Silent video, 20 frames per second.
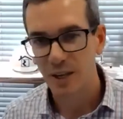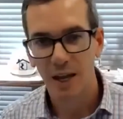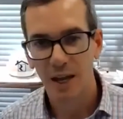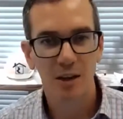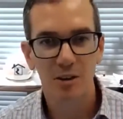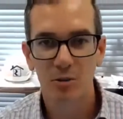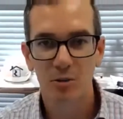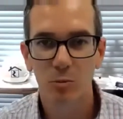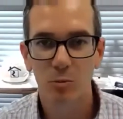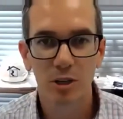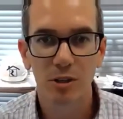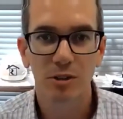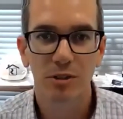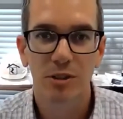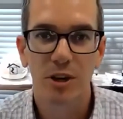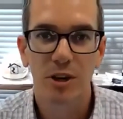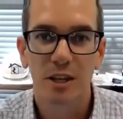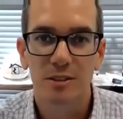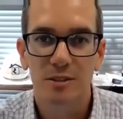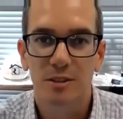Dad, what are your
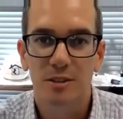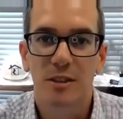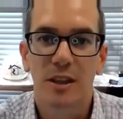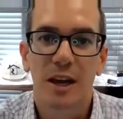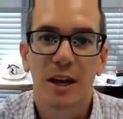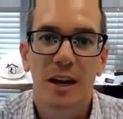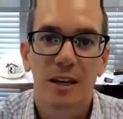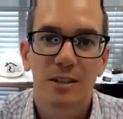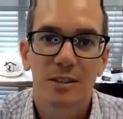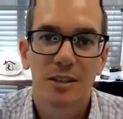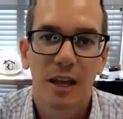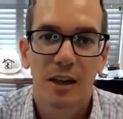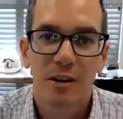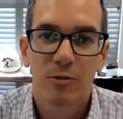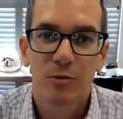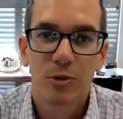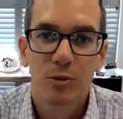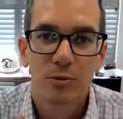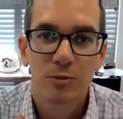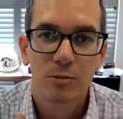thoughts on that? How
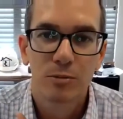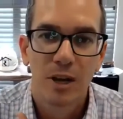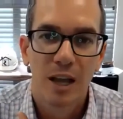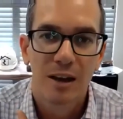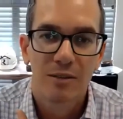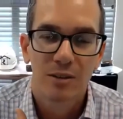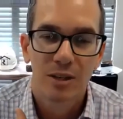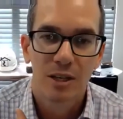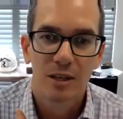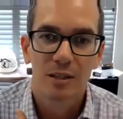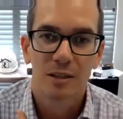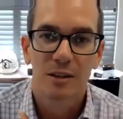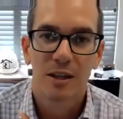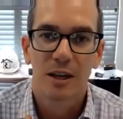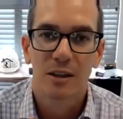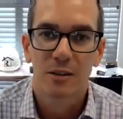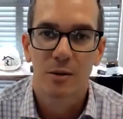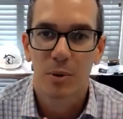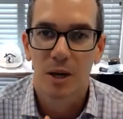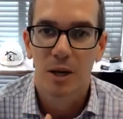have you navigated
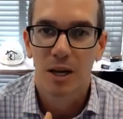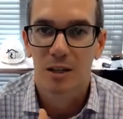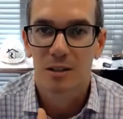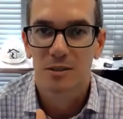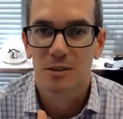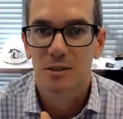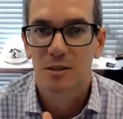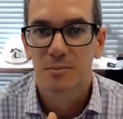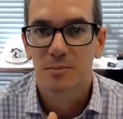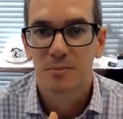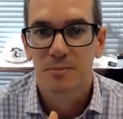that in the past?